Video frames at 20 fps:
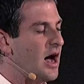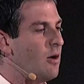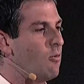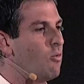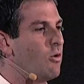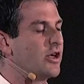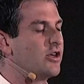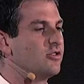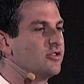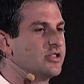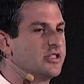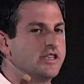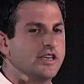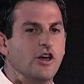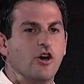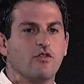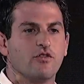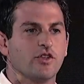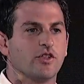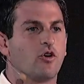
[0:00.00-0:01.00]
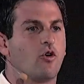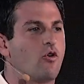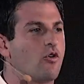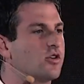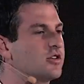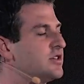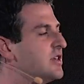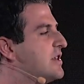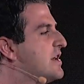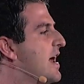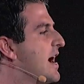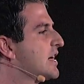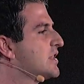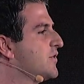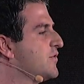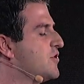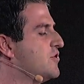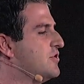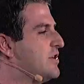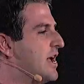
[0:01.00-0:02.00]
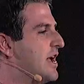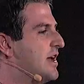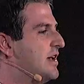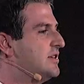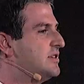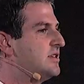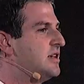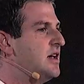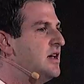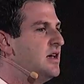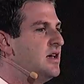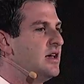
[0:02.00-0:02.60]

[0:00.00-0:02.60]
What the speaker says: What you'll see over the course of the next few days